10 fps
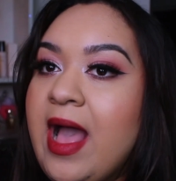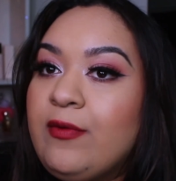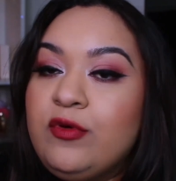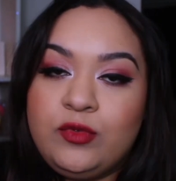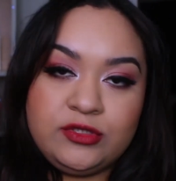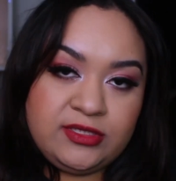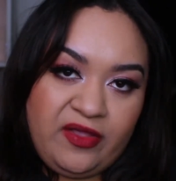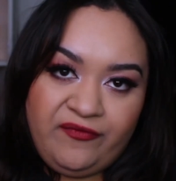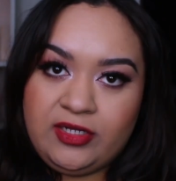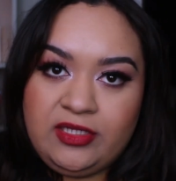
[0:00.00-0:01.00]
I would most
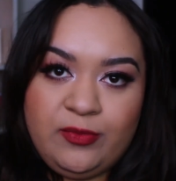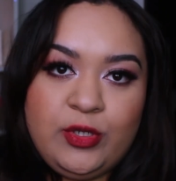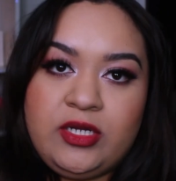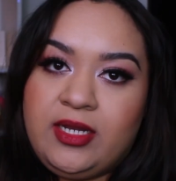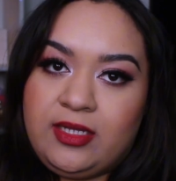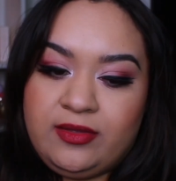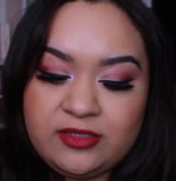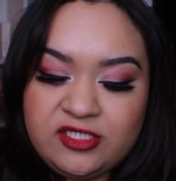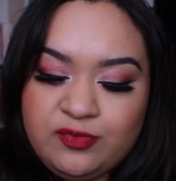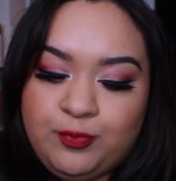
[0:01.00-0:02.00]
definitely put it in
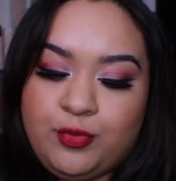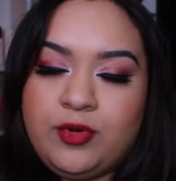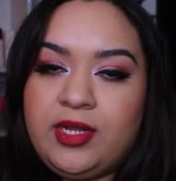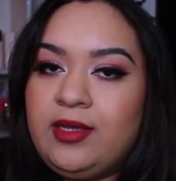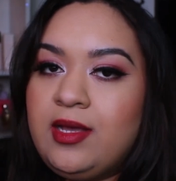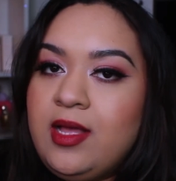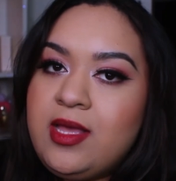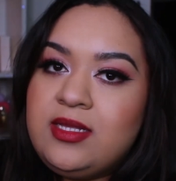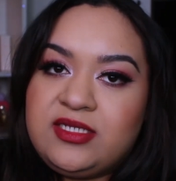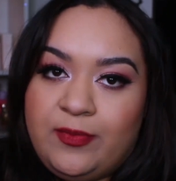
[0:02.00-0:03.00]
the spring
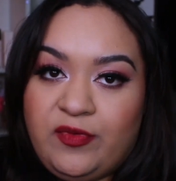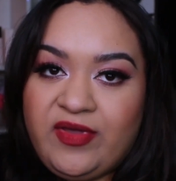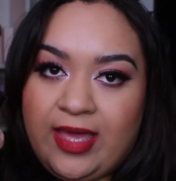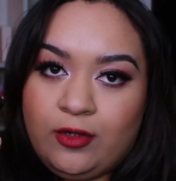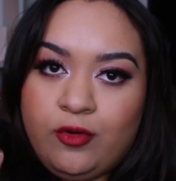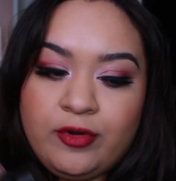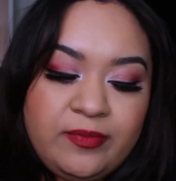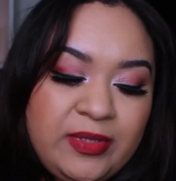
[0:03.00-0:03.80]
type of category.